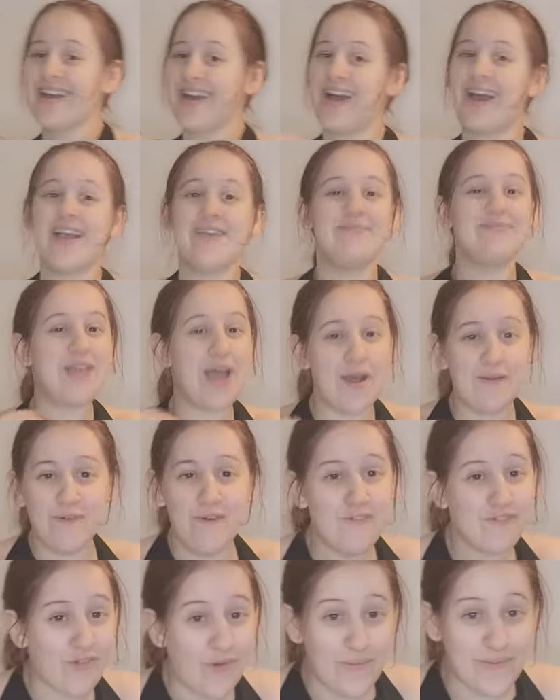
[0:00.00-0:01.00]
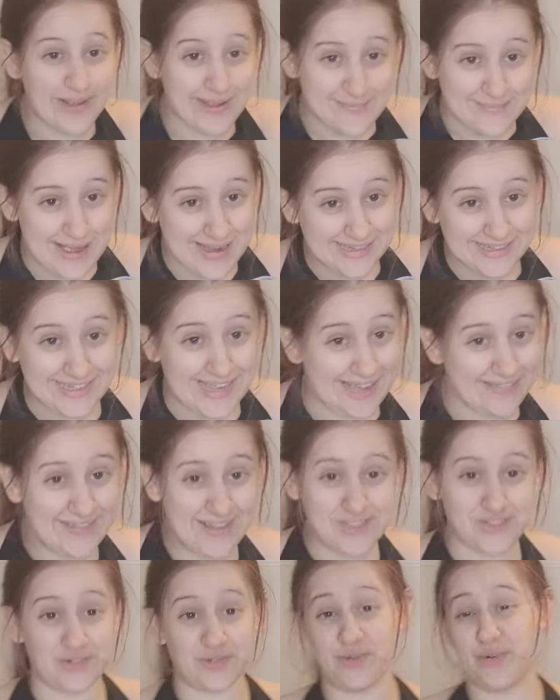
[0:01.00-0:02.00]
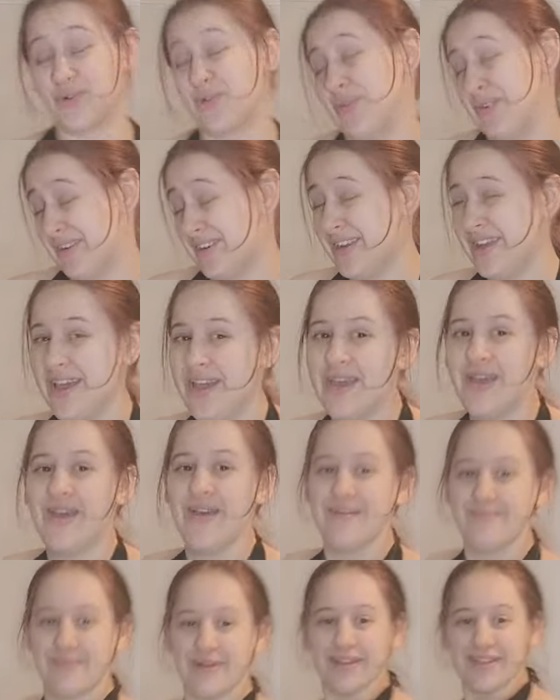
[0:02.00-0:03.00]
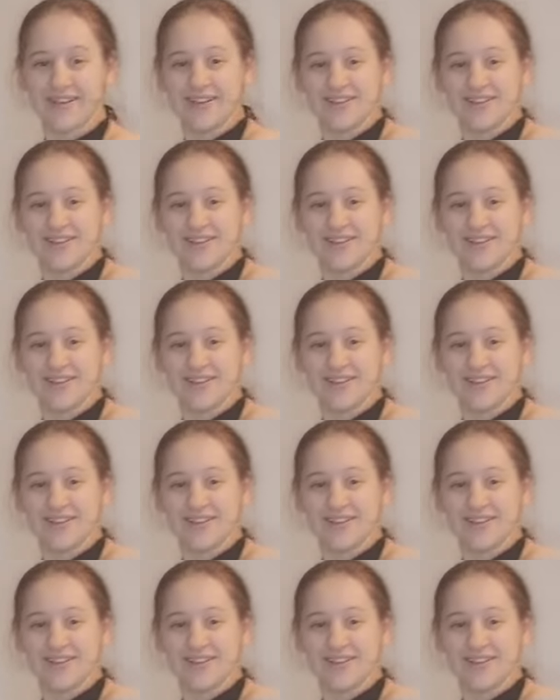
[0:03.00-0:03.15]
I'm never throwing it back again. That's awkward. But